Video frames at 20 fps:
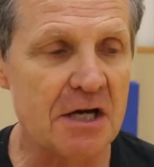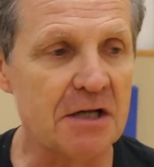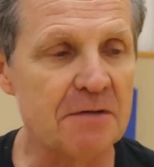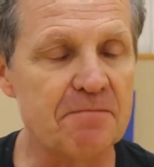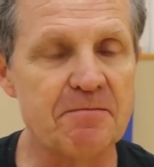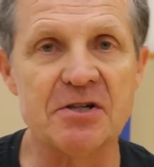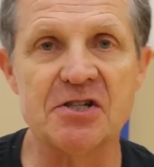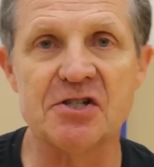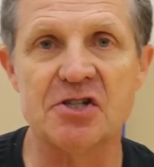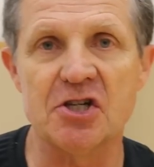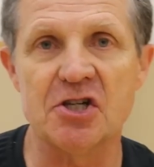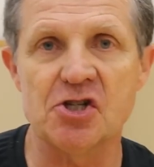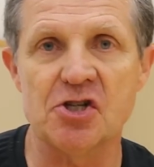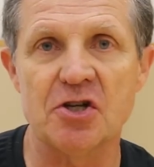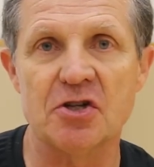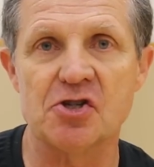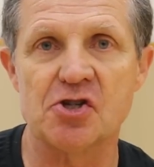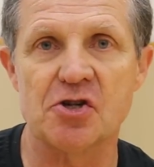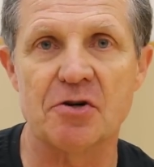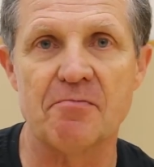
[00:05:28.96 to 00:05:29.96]
it
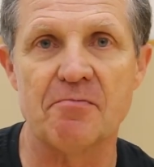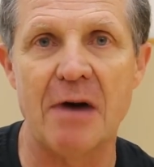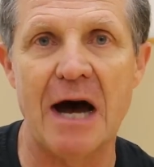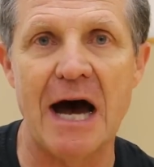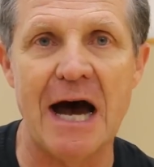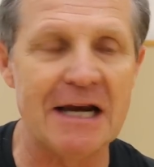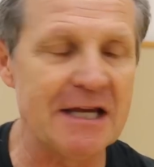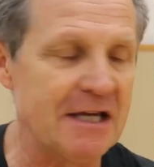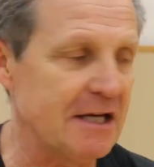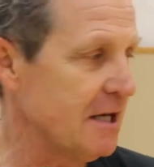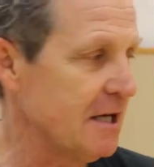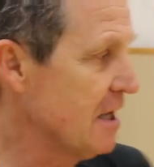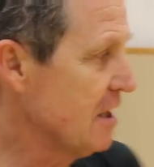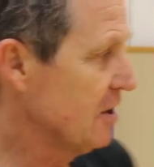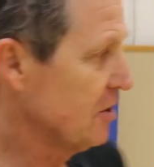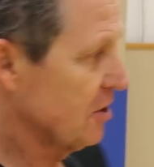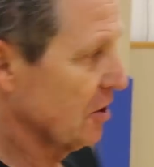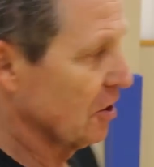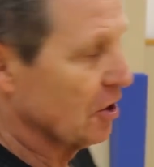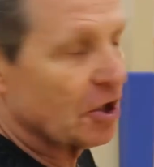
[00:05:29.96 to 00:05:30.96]
positions your body
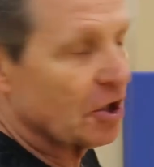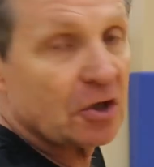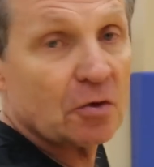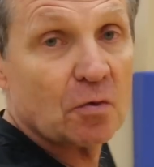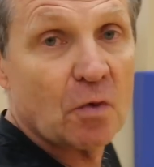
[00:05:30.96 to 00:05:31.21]
to look